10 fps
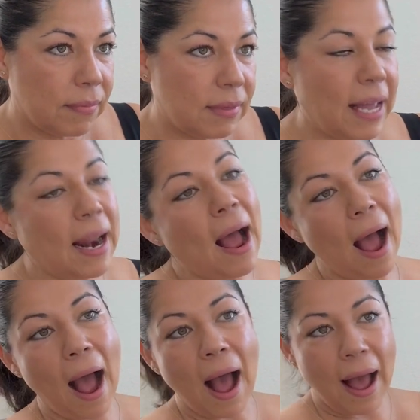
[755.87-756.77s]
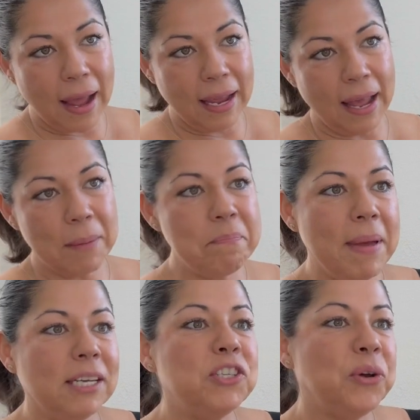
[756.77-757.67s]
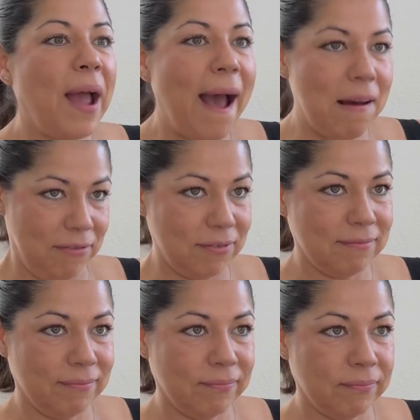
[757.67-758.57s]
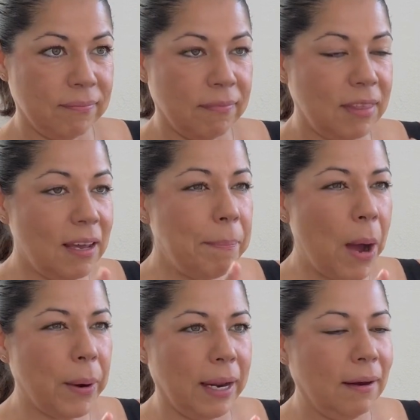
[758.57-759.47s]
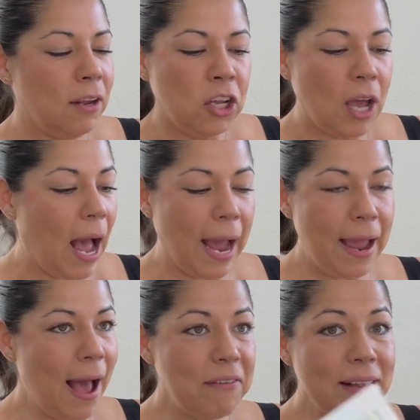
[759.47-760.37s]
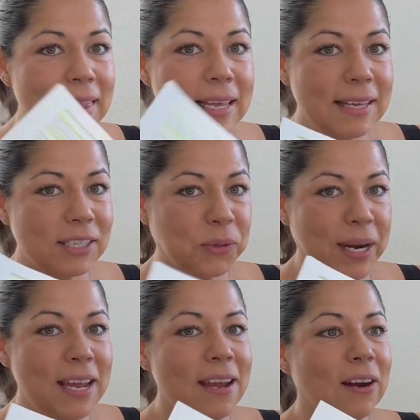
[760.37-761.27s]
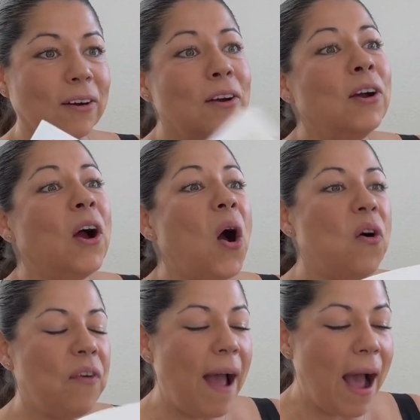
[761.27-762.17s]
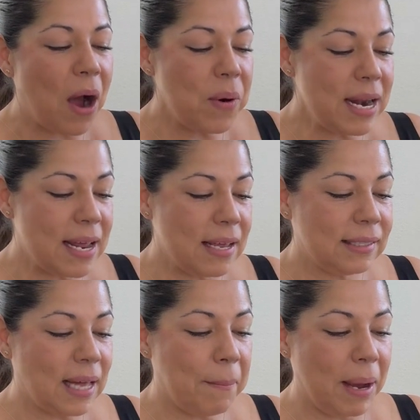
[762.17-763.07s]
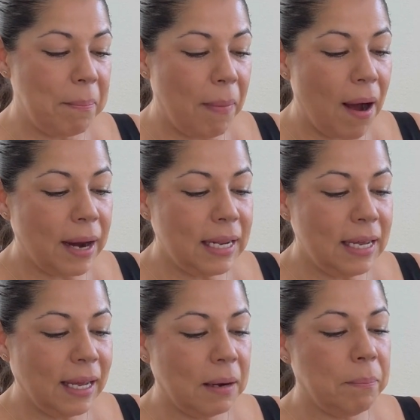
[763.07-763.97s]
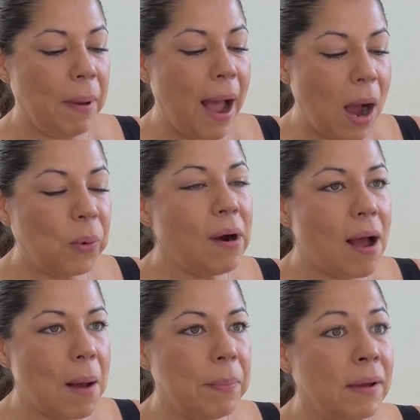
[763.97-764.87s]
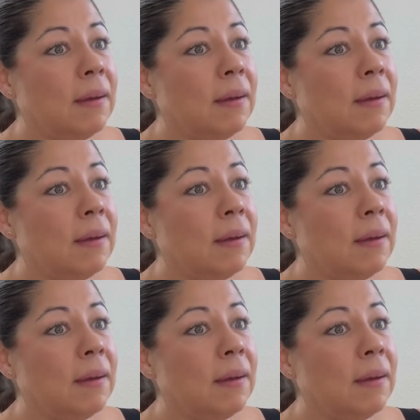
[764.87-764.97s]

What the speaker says: that I am meant to have. Think about it. I have a list right here of how it is that my body can power up